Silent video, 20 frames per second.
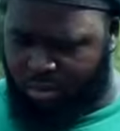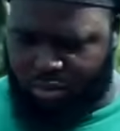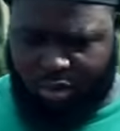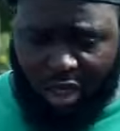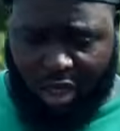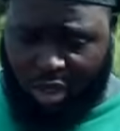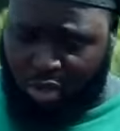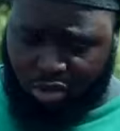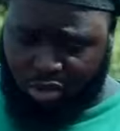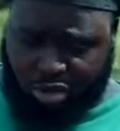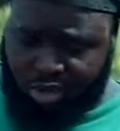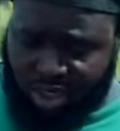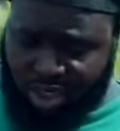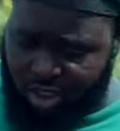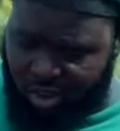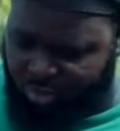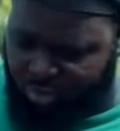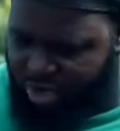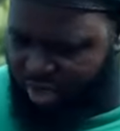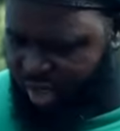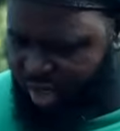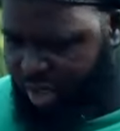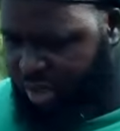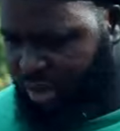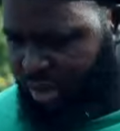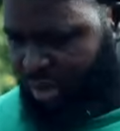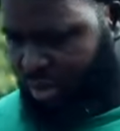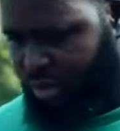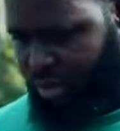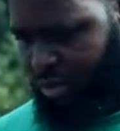Now your daughter is
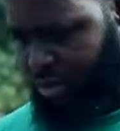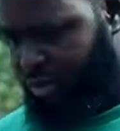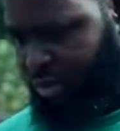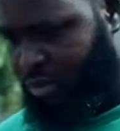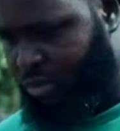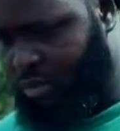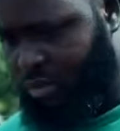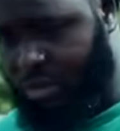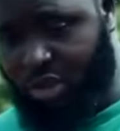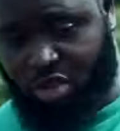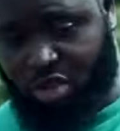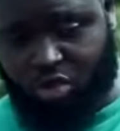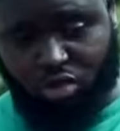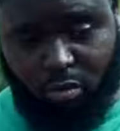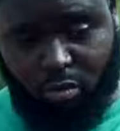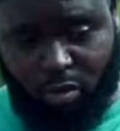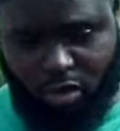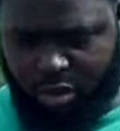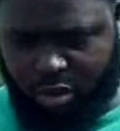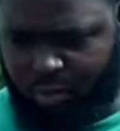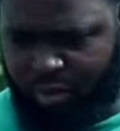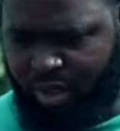pregnant. She's 2 months